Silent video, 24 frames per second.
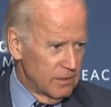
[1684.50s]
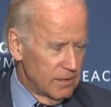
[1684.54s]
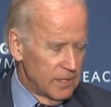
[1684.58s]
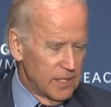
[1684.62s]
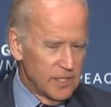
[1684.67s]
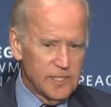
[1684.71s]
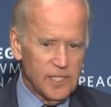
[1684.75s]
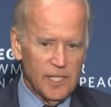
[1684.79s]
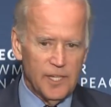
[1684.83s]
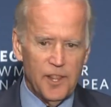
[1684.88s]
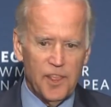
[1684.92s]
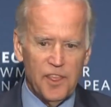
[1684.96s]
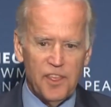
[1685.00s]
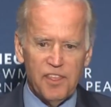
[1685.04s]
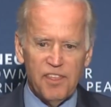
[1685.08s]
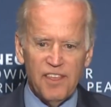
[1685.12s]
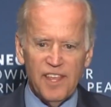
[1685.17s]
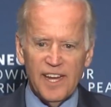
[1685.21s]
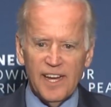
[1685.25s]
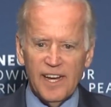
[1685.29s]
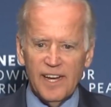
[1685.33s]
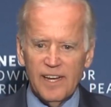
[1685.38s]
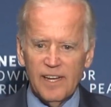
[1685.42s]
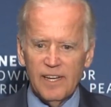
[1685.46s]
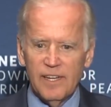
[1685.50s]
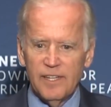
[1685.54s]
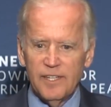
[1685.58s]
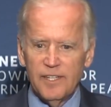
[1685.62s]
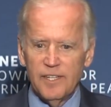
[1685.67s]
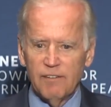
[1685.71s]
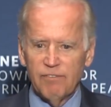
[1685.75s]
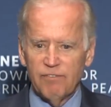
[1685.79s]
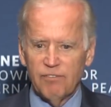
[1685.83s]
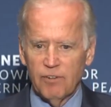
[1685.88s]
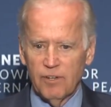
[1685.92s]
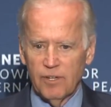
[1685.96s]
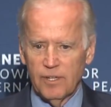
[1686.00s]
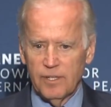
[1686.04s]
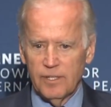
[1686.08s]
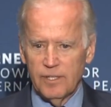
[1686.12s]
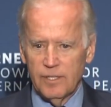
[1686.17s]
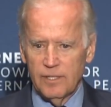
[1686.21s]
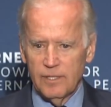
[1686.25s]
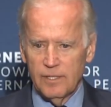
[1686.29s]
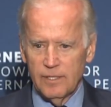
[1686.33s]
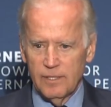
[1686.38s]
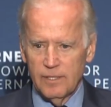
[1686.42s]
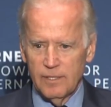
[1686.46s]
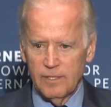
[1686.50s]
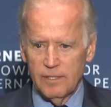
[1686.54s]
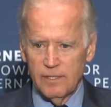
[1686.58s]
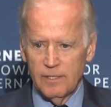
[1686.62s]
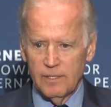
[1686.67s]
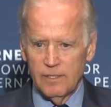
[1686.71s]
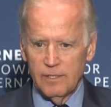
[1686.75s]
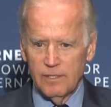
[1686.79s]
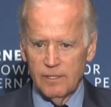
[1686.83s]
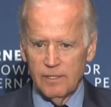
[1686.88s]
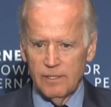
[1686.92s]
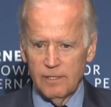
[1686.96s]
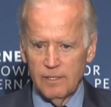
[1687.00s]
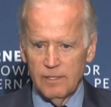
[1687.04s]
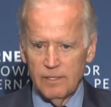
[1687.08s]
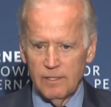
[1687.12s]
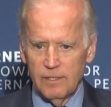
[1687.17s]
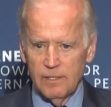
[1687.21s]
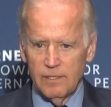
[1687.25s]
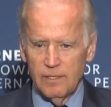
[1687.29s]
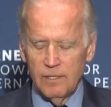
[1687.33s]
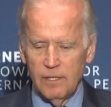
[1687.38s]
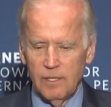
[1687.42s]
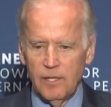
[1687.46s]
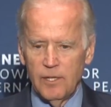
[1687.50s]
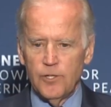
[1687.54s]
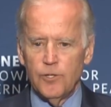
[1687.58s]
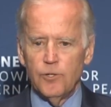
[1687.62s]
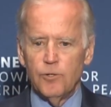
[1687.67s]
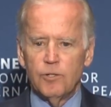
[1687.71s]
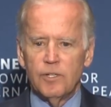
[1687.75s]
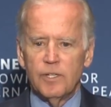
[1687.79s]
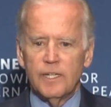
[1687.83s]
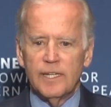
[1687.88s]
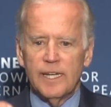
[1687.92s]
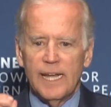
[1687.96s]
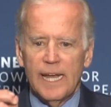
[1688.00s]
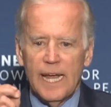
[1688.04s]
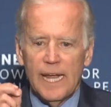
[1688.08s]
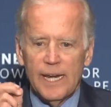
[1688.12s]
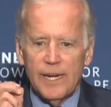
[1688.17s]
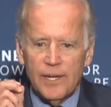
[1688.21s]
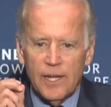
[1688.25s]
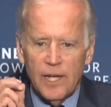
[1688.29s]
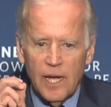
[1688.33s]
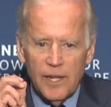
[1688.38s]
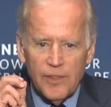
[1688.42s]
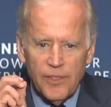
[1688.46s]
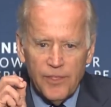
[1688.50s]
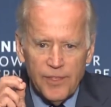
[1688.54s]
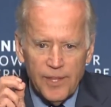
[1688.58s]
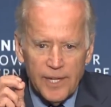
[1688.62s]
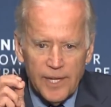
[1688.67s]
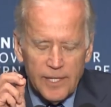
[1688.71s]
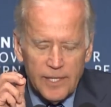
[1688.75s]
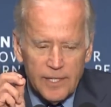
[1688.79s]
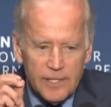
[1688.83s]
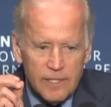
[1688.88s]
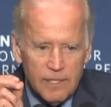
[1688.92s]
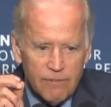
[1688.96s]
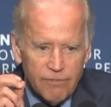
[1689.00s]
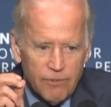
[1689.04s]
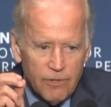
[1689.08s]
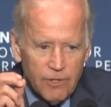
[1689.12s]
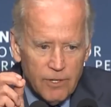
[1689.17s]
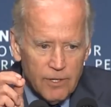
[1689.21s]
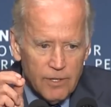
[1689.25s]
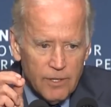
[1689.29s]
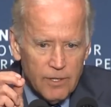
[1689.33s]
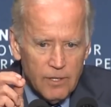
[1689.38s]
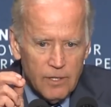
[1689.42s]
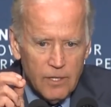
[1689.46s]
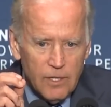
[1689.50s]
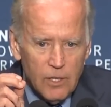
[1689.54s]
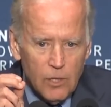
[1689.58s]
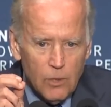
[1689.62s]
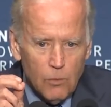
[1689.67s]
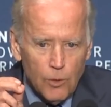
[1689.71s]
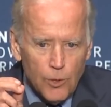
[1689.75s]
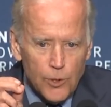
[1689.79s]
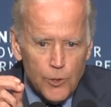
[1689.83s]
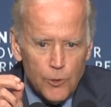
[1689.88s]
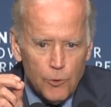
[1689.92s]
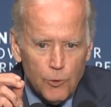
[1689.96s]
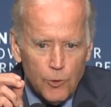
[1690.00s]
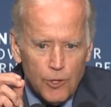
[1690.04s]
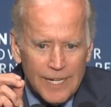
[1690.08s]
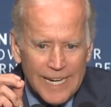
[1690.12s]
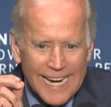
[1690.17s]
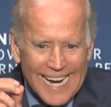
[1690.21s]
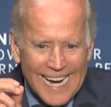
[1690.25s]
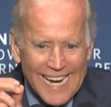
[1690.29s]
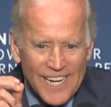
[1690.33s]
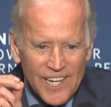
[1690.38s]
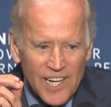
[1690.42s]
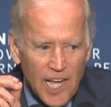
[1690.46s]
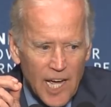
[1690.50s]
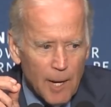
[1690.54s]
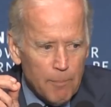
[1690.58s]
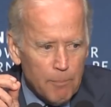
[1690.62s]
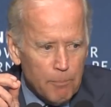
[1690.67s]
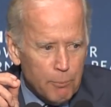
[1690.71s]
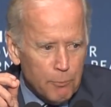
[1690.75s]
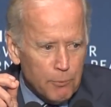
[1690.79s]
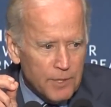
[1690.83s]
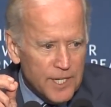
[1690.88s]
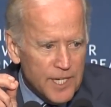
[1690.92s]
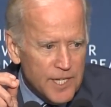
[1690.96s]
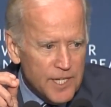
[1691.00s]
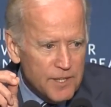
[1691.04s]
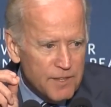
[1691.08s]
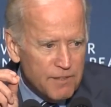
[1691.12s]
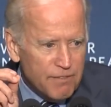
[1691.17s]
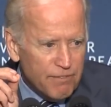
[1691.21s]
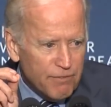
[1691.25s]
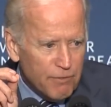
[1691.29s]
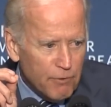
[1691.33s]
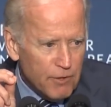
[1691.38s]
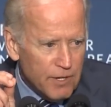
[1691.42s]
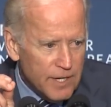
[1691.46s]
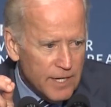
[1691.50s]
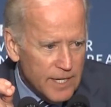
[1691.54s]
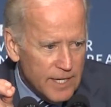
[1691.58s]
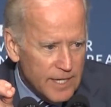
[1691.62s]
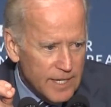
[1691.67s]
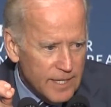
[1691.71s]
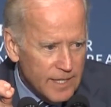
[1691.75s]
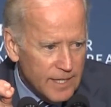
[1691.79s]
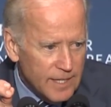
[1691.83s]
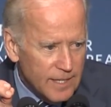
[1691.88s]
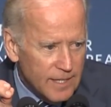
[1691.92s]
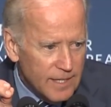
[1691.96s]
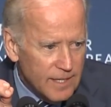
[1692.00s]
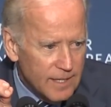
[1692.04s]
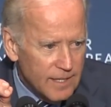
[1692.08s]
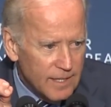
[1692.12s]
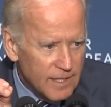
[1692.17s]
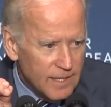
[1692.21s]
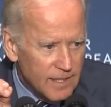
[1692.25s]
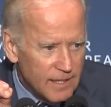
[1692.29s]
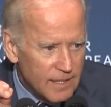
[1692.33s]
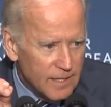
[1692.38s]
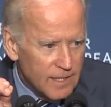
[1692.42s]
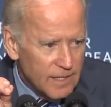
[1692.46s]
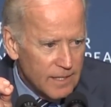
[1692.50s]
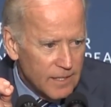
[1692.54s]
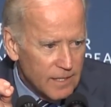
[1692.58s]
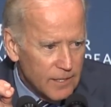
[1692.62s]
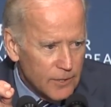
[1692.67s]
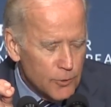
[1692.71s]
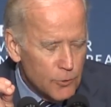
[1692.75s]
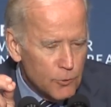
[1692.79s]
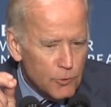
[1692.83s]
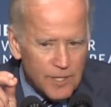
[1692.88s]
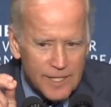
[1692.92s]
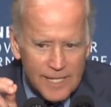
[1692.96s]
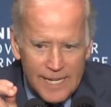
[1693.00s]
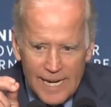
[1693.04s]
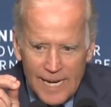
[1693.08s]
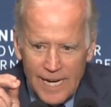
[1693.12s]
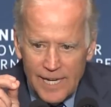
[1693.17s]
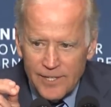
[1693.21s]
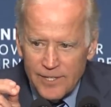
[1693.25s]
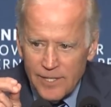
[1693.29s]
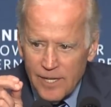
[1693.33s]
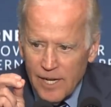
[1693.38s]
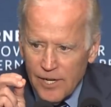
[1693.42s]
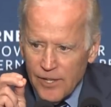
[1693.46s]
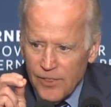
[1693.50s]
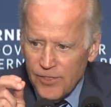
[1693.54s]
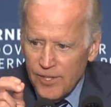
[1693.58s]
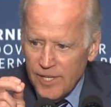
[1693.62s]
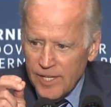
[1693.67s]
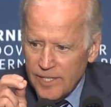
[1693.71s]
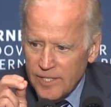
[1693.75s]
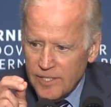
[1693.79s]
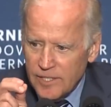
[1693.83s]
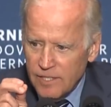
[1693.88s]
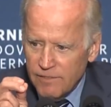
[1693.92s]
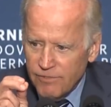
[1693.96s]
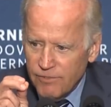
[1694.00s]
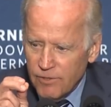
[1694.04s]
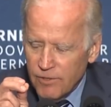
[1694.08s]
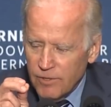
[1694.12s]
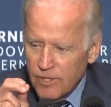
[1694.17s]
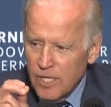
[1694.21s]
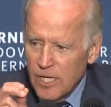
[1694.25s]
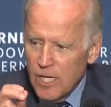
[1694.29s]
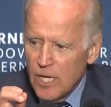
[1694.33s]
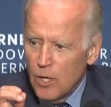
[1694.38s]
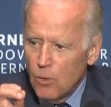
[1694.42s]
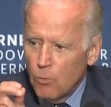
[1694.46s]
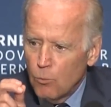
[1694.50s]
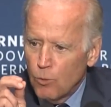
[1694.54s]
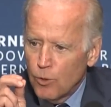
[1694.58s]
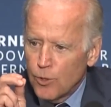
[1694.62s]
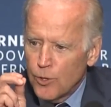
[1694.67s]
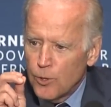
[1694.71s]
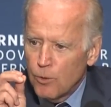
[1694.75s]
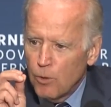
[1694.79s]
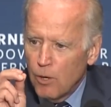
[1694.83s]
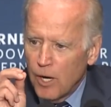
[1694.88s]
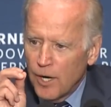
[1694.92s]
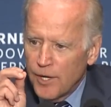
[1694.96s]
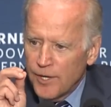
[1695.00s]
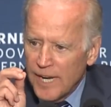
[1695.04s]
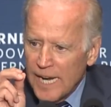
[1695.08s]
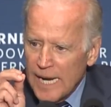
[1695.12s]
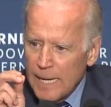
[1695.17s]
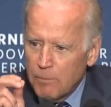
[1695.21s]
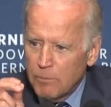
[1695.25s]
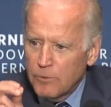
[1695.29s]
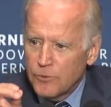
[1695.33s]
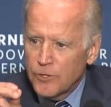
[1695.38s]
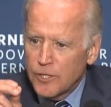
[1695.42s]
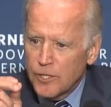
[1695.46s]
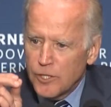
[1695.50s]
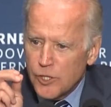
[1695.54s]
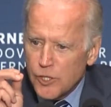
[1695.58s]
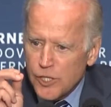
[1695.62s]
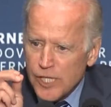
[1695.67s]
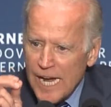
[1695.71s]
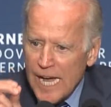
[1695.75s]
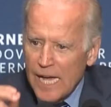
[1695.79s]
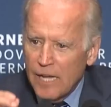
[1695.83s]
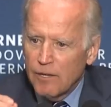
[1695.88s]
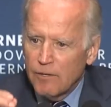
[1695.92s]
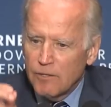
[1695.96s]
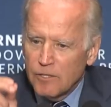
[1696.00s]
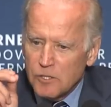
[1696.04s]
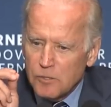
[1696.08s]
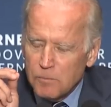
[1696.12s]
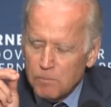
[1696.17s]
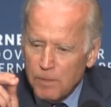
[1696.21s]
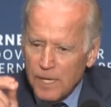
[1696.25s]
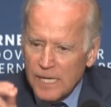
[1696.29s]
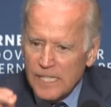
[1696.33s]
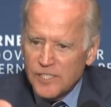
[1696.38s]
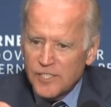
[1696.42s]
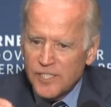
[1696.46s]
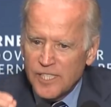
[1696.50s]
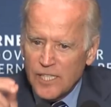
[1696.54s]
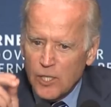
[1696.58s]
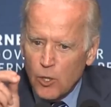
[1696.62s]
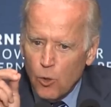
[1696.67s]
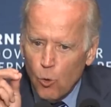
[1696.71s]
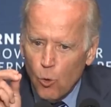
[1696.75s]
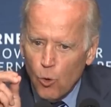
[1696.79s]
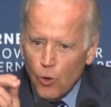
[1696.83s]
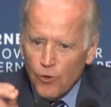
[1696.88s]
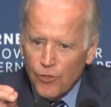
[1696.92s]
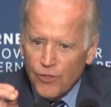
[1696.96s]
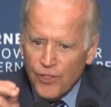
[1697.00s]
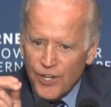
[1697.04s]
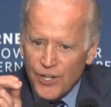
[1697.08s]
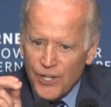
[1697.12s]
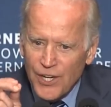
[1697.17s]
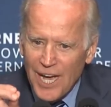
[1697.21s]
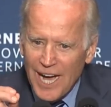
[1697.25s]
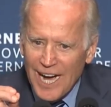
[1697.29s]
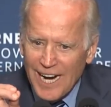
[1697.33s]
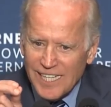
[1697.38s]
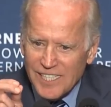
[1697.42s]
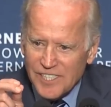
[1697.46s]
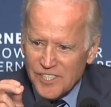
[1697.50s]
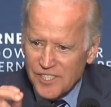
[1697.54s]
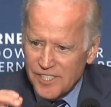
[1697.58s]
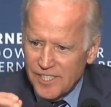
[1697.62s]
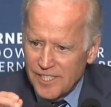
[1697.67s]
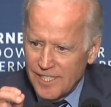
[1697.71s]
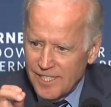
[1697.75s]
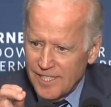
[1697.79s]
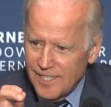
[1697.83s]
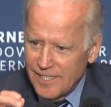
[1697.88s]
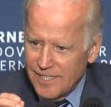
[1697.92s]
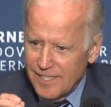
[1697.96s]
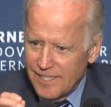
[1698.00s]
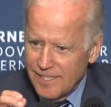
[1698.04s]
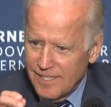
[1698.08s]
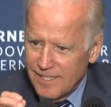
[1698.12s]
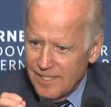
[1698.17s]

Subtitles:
He said, think different. You cannot think different where you cannot breathe free. You cannot think different where you are unable to challenge basic orthodoxy.